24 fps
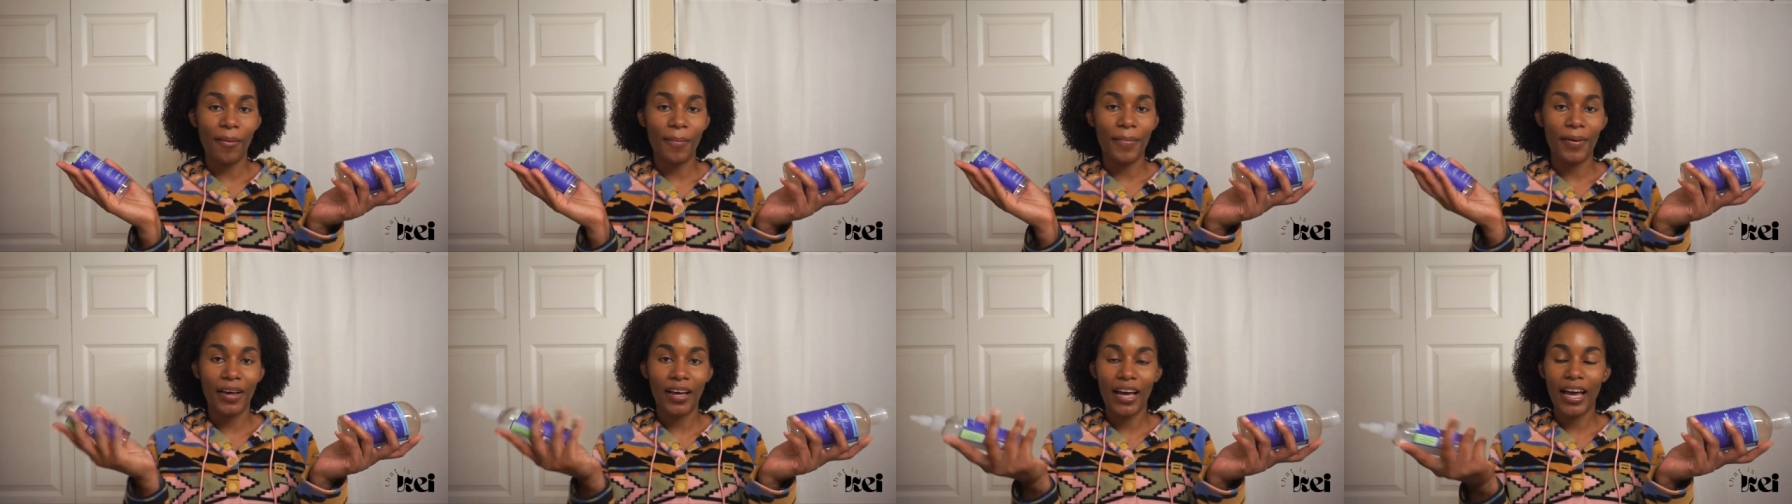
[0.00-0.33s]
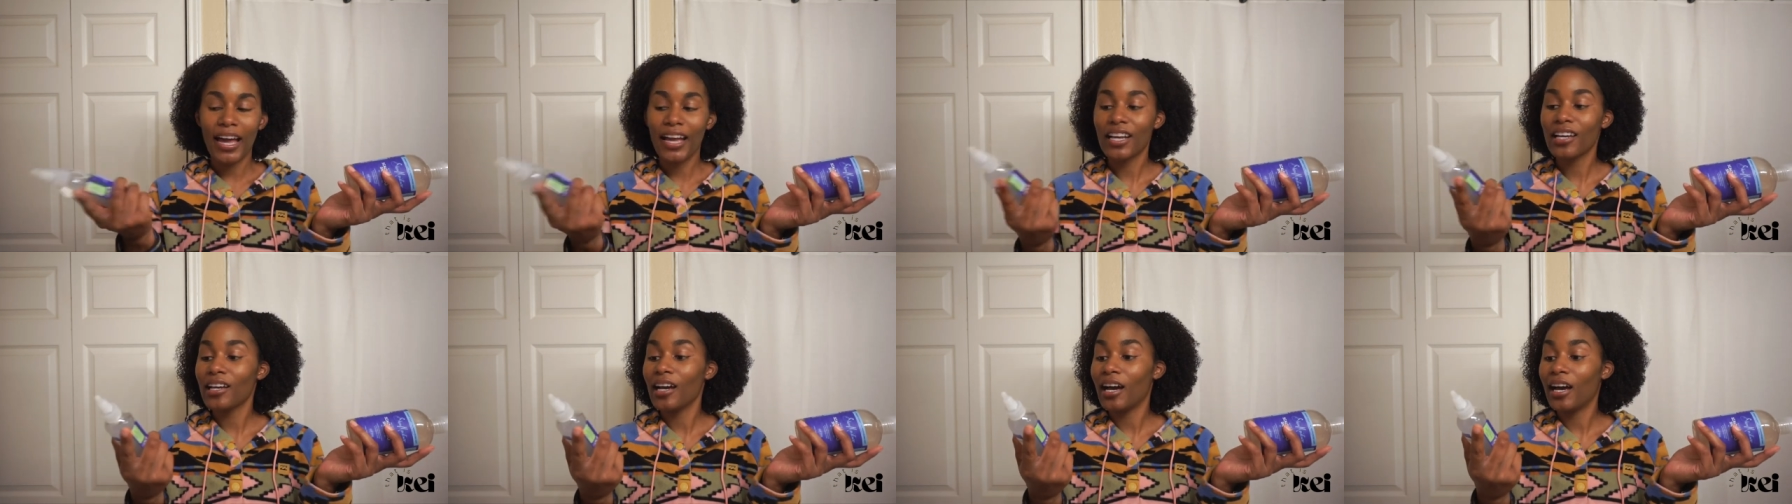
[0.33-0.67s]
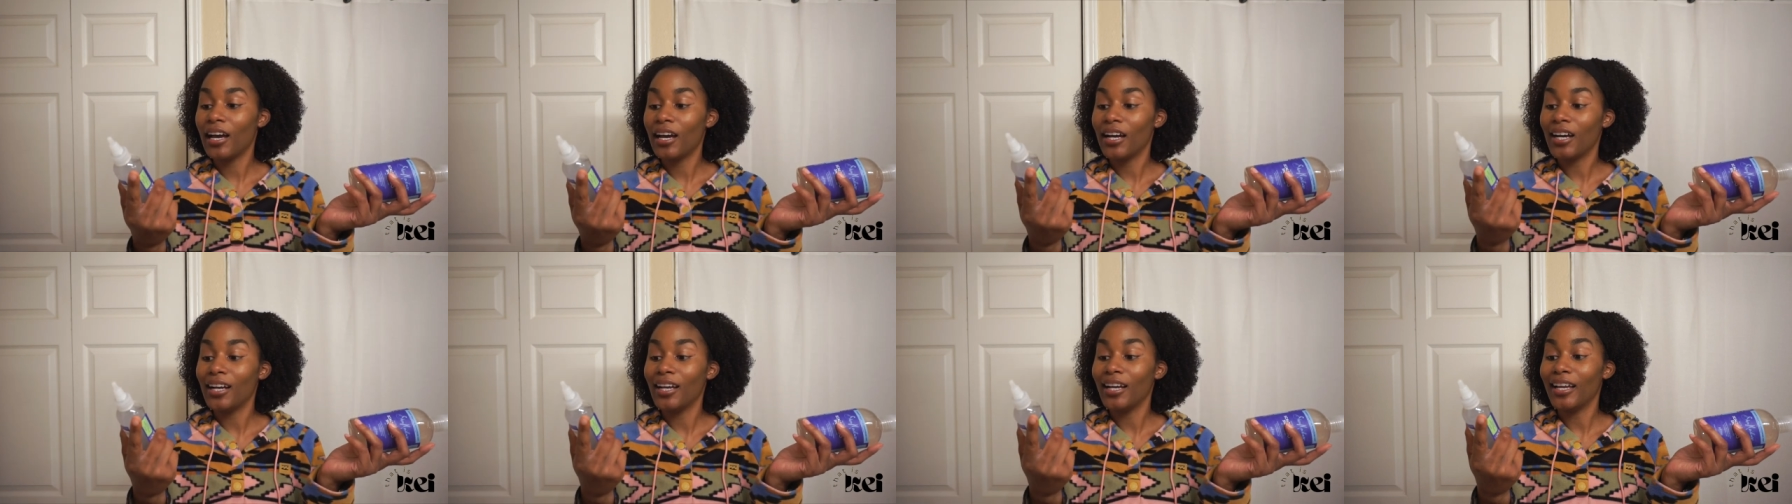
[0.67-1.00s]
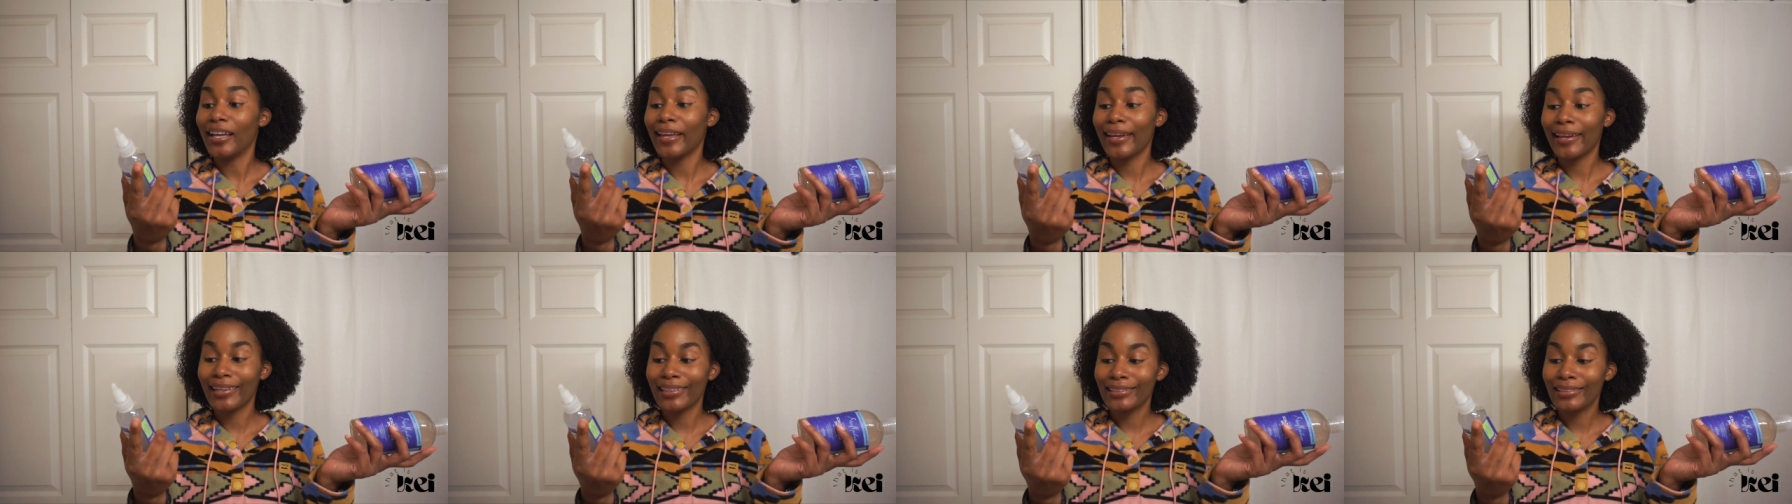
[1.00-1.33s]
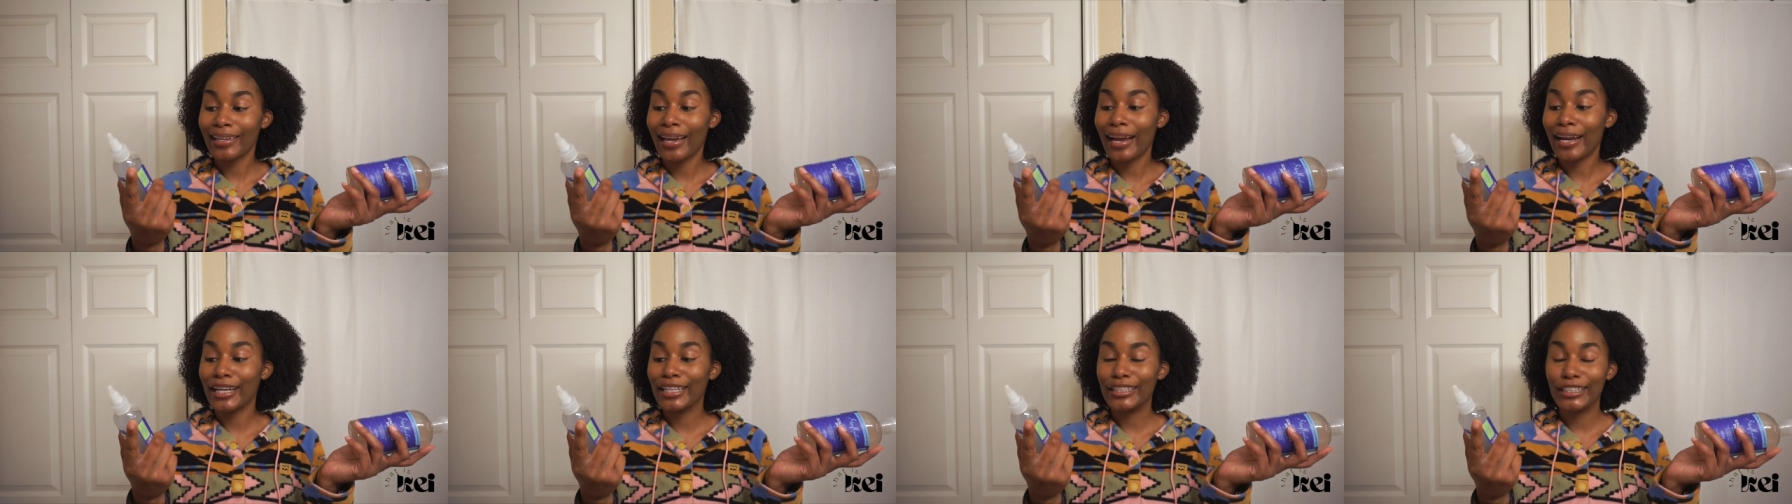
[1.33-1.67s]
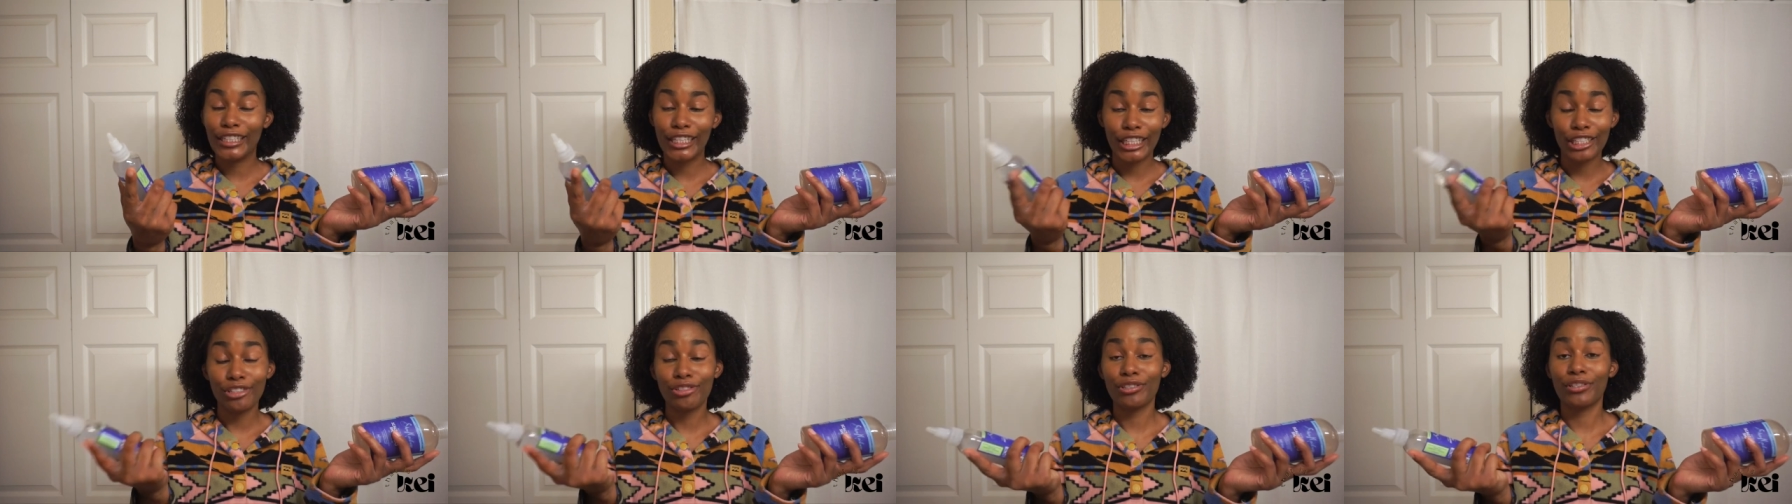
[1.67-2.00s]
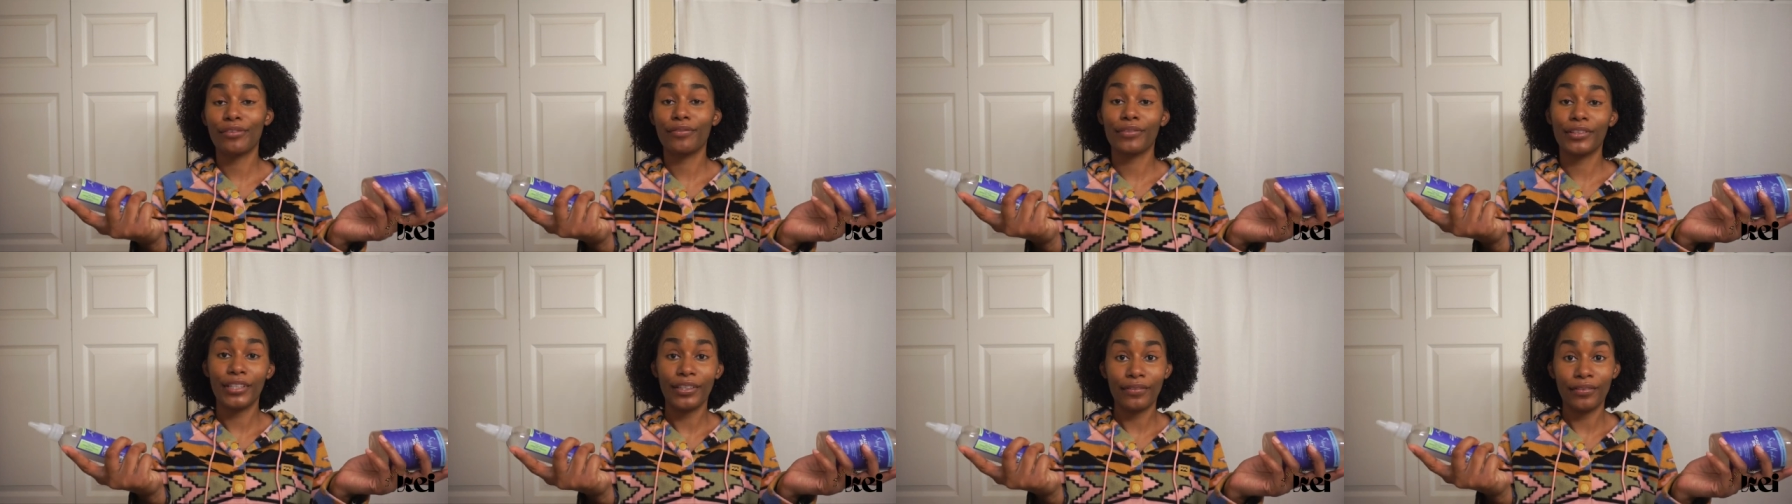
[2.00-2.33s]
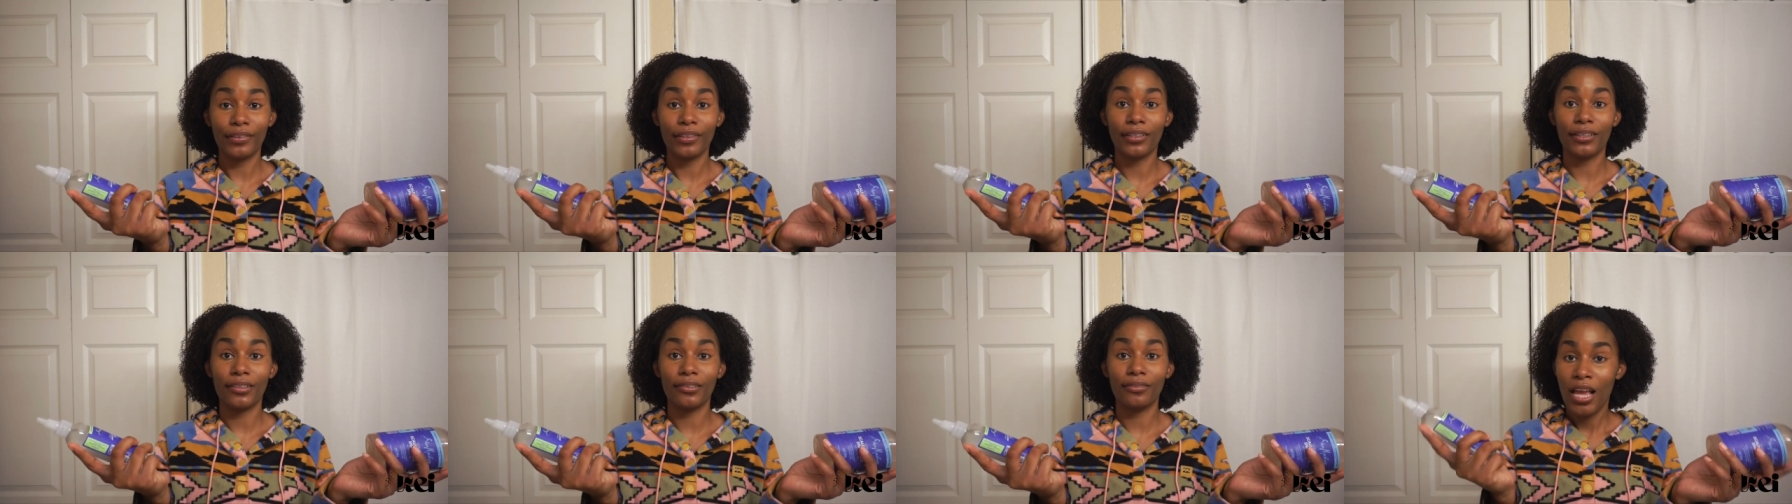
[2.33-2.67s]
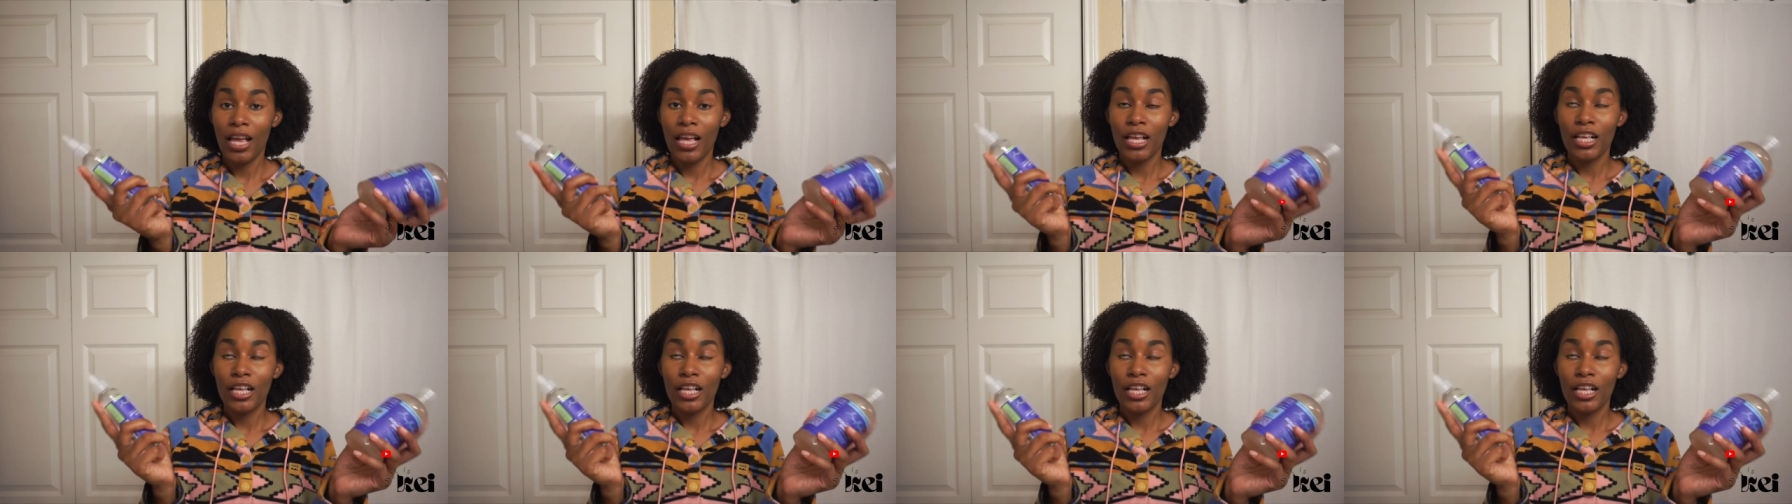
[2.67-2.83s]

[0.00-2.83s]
but I got an anti-dandruff leave-in.